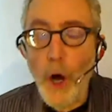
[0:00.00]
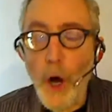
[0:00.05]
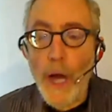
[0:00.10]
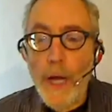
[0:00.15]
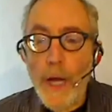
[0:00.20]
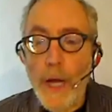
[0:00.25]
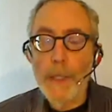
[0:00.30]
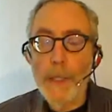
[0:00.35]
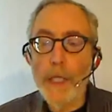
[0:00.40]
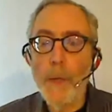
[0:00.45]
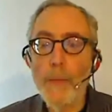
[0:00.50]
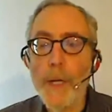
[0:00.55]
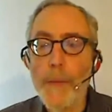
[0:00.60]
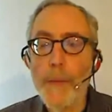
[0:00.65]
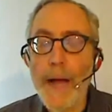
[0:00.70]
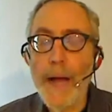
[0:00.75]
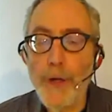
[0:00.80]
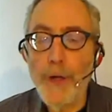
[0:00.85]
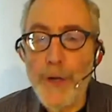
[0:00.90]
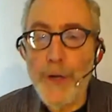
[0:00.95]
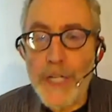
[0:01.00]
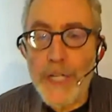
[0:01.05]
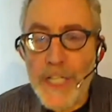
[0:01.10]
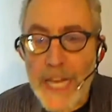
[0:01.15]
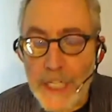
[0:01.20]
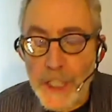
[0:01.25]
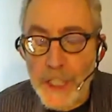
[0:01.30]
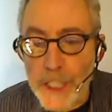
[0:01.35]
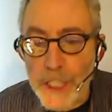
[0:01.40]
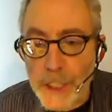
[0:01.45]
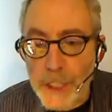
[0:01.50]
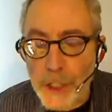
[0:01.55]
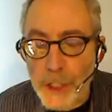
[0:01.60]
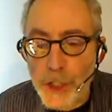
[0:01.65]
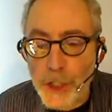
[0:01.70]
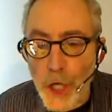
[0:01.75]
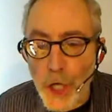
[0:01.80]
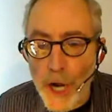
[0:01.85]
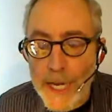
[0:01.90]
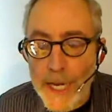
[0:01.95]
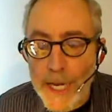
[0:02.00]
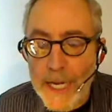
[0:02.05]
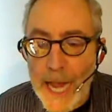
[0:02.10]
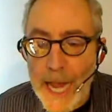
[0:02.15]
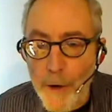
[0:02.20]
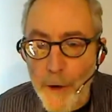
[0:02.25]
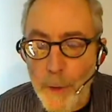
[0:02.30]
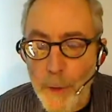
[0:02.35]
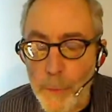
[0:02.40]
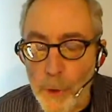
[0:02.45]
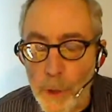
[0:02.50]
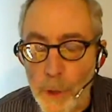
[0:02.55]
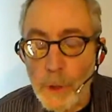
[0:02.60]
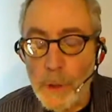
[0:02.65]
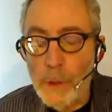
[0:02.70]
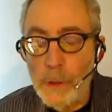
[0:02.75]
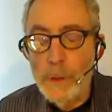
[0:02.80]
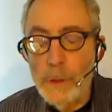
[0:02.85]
talk a little bit about your intention in starting Countable.